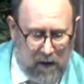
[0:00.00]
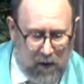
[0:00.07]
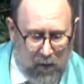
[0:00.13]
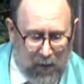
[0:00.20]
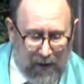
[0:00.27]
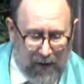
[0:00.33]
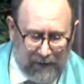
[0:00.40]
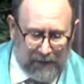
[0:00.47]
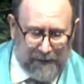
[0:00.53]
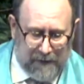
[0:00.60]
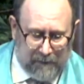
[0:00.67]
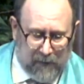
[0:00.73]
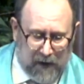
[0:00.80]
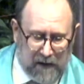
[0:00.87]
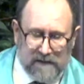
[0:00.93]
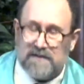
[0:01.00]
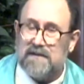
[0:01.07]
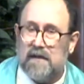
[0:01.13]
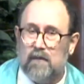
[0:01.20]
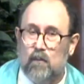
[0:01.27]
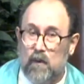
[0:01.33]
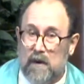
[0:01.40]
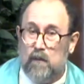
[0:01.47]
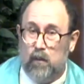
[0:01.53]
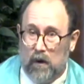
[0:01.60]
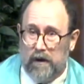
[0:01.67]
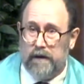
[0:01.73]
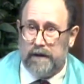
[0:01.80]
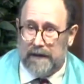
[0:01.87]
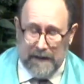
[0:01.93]
While in Boston, we
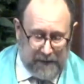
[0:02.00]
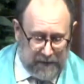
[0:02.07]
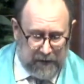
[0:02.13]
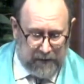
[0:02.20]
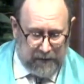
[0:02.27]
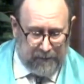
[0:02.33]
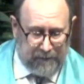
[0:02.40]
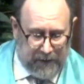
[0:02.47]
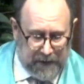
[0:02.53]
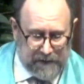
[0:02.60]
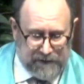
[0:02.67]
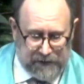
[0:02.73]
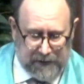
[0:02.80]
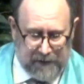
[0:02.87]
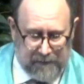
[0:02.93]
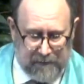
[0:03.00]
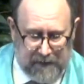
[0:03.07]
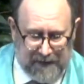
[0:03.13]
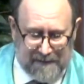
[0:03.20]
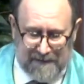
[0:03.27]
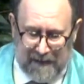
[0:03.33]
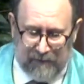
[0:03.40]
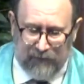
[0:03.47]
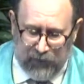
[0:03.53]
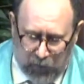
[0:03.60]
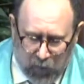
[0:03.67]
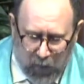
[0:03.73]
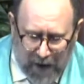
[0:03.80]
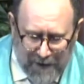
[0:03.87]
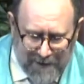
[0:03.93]
would eat on a budget, except for
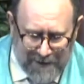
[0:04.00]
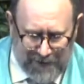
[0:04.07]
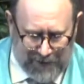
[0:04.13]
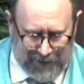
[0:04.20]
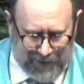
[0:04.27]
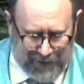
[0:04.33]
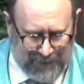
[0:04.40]
one dinner,